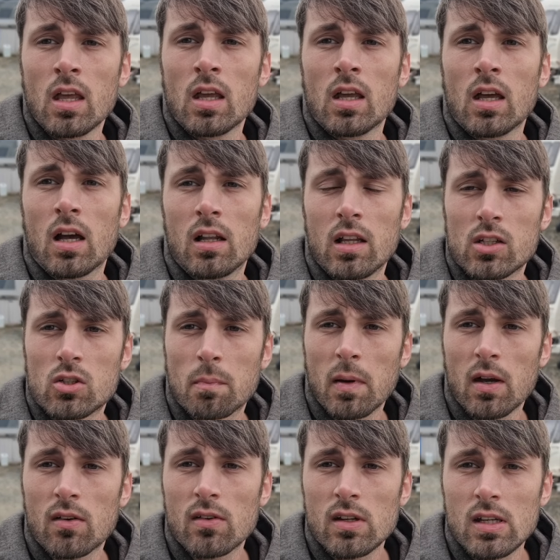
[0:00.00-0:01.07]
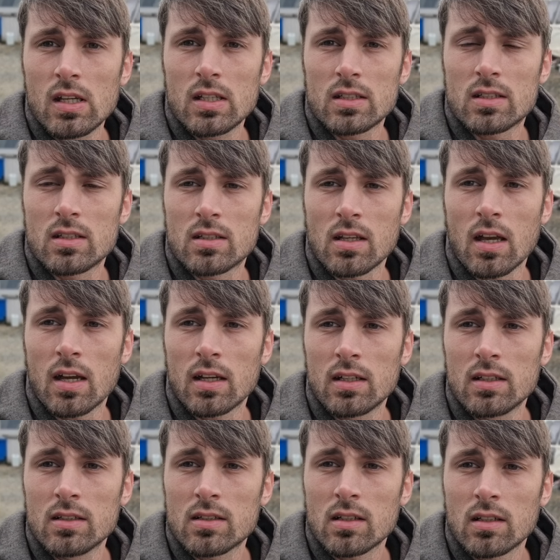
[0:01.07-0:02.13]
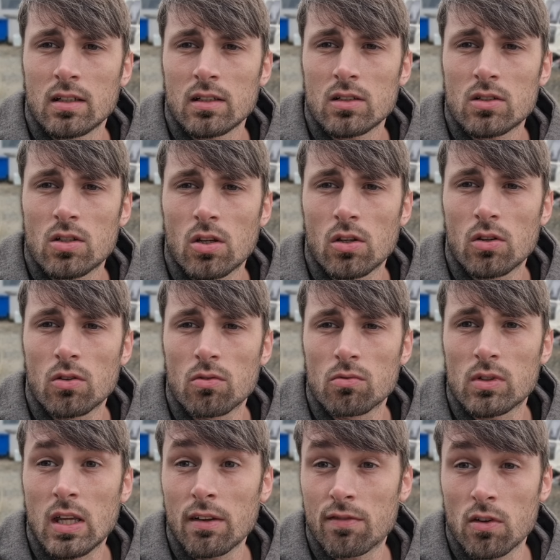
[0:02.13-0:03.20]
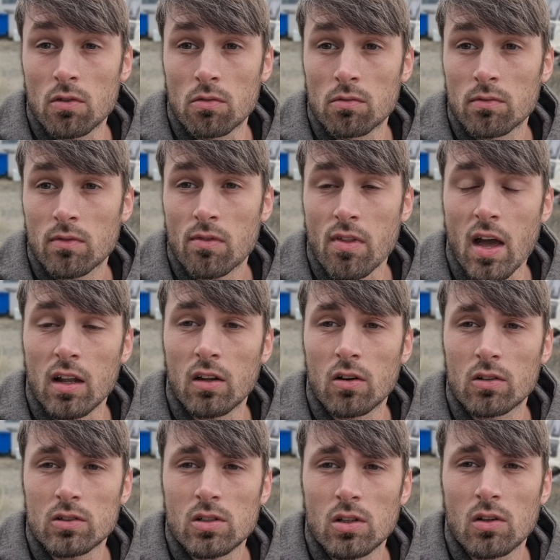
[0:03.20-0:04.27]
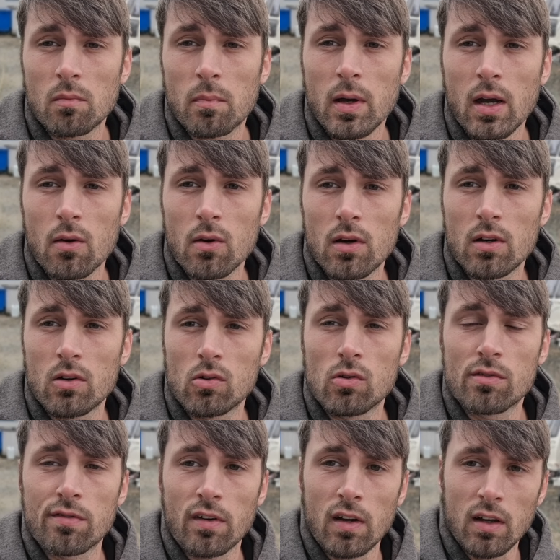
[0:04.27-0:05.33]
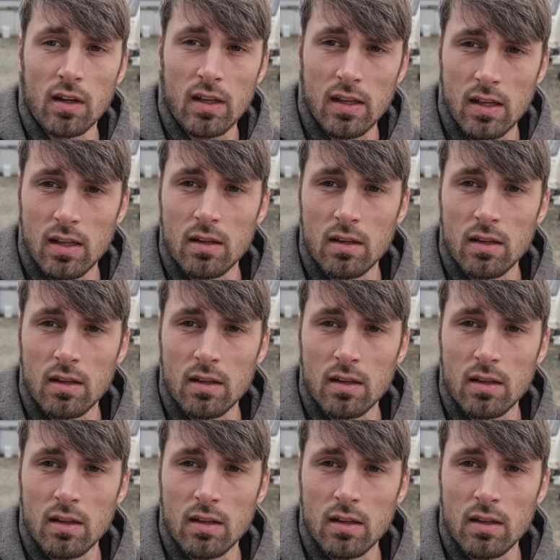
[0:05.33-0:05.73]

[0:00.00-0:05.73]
A leisure battery is designed to give you that long-term power over a